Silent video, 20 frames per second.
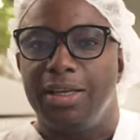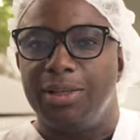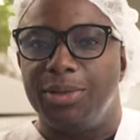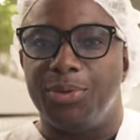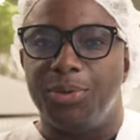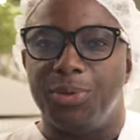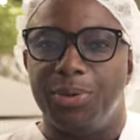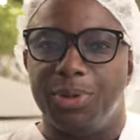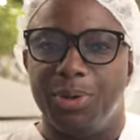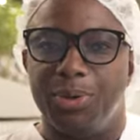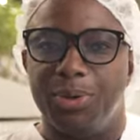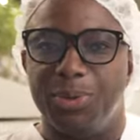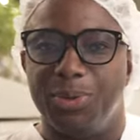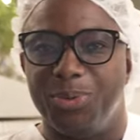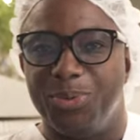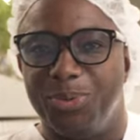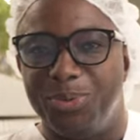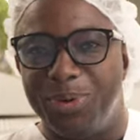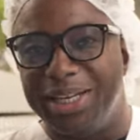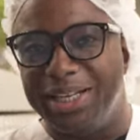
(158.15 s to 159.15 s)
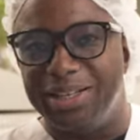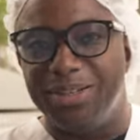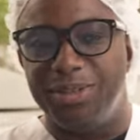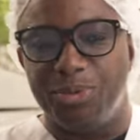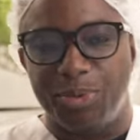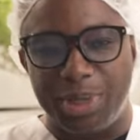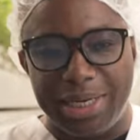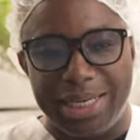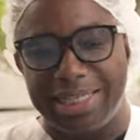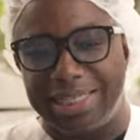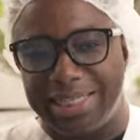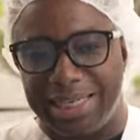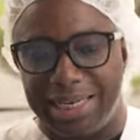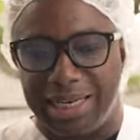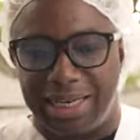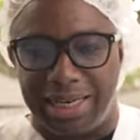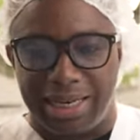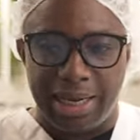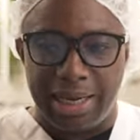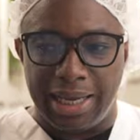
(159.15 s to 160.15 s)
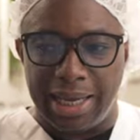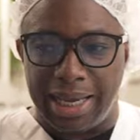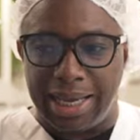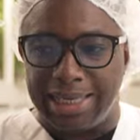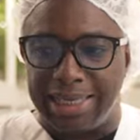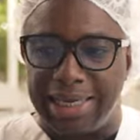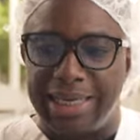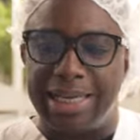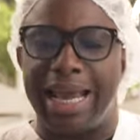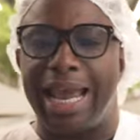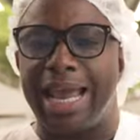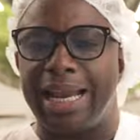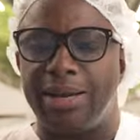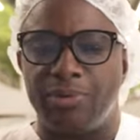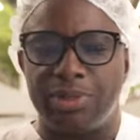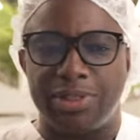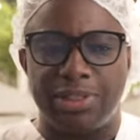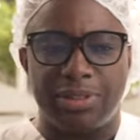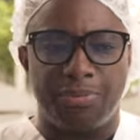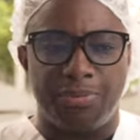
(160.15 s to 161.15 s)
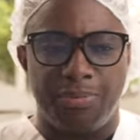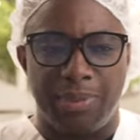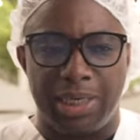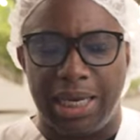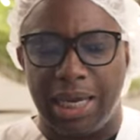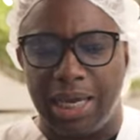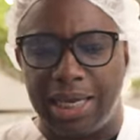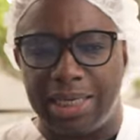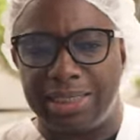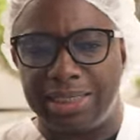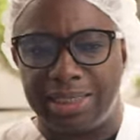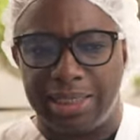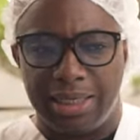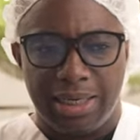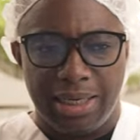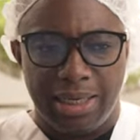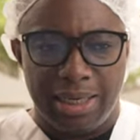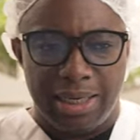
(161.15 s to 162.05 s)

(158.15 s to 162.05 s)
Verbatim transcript: The, the, the real reason I did that it was because